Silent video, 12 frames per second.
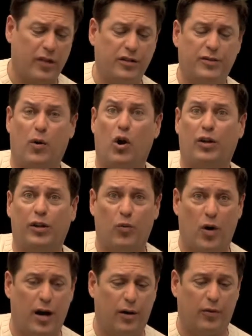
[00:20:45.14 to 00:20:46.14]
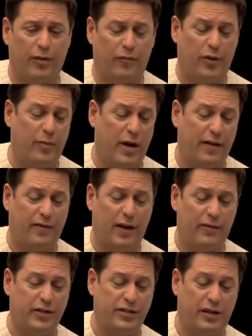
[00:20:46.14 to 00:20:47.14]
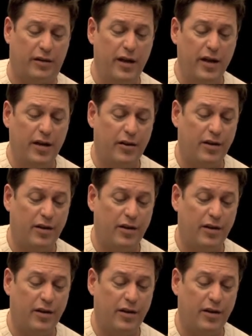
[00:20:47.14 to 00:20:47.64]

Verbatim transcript: sparkling water with my favorite dinner. Here